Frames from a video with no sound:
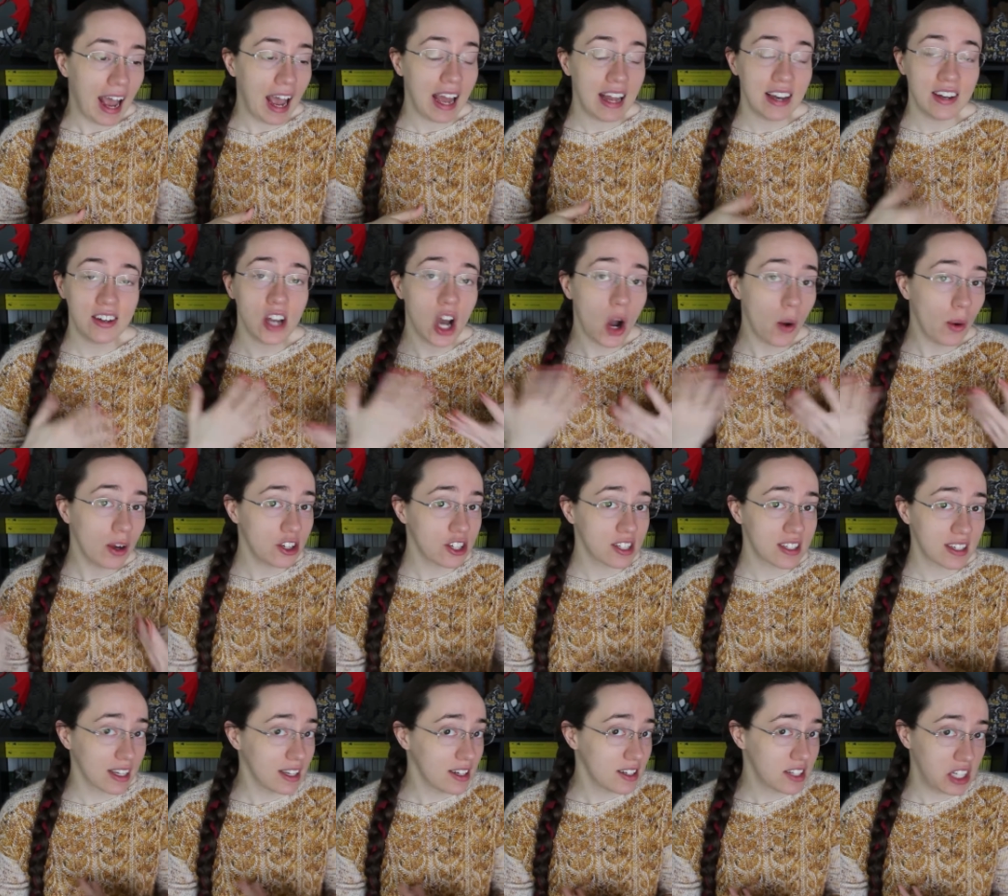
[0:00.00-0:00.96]
and no, it
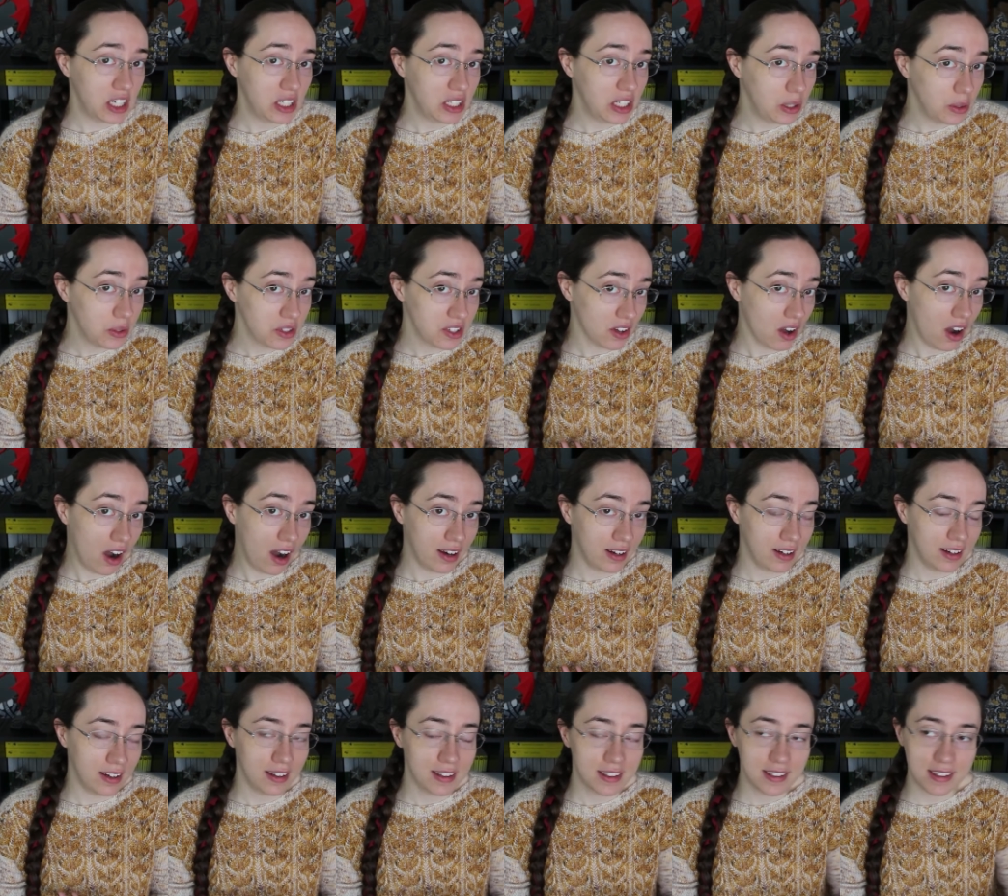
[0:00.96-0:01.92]
just continues on
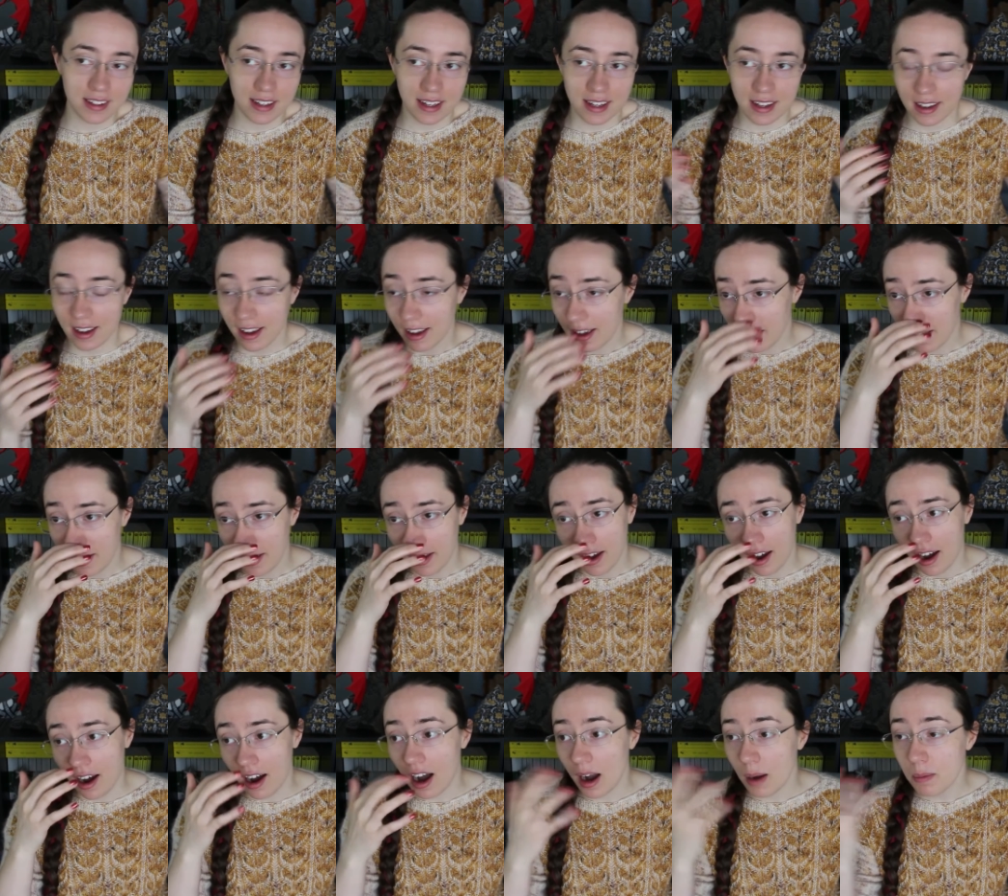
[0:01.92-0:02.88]
and it's like,
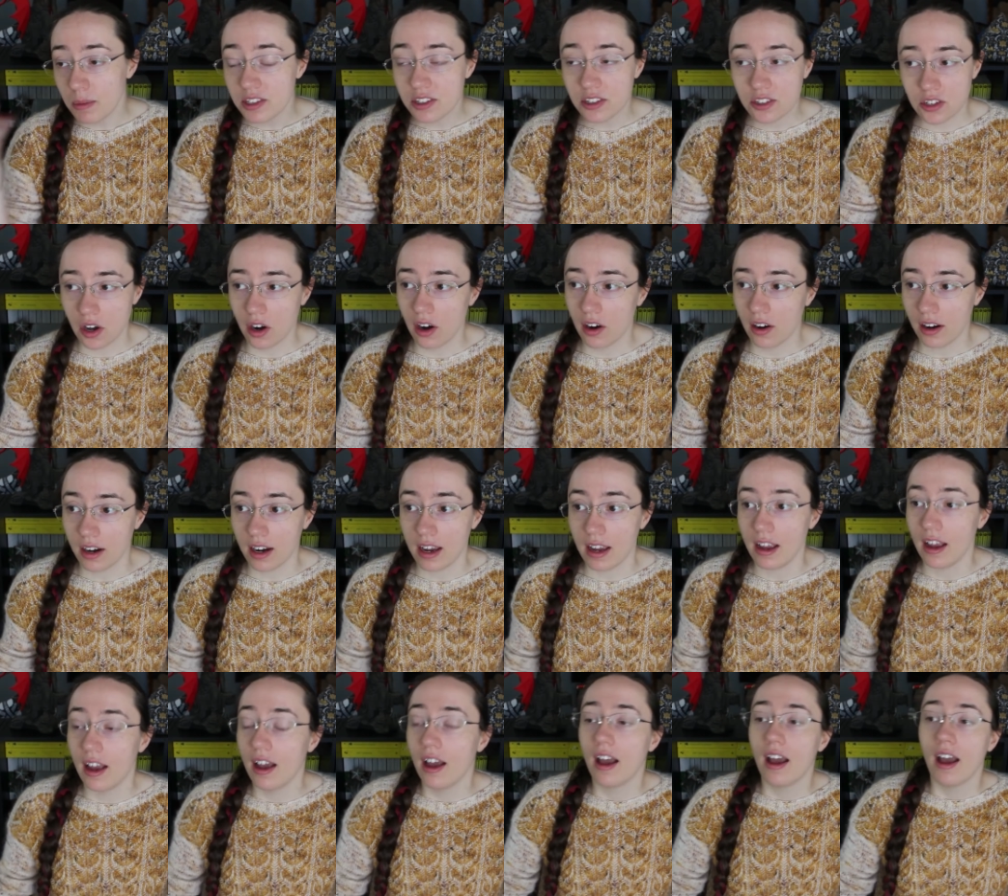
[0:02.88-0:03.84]
I'm
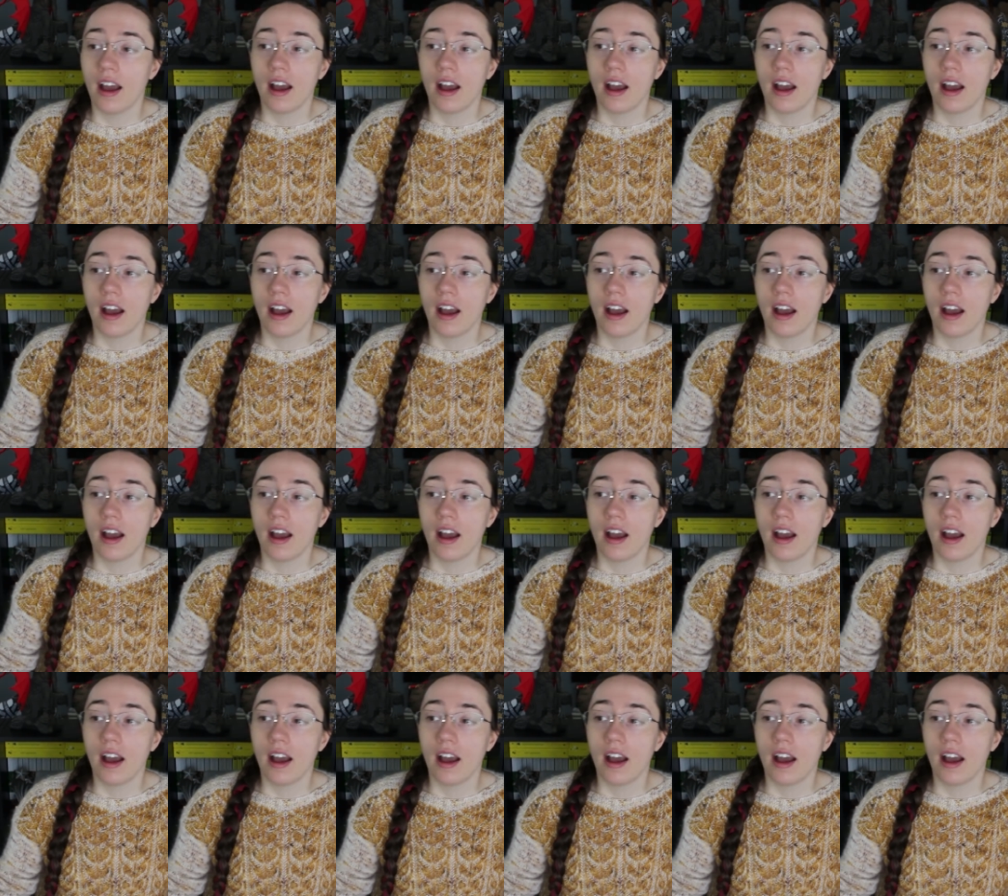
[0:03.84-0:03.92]
sorry,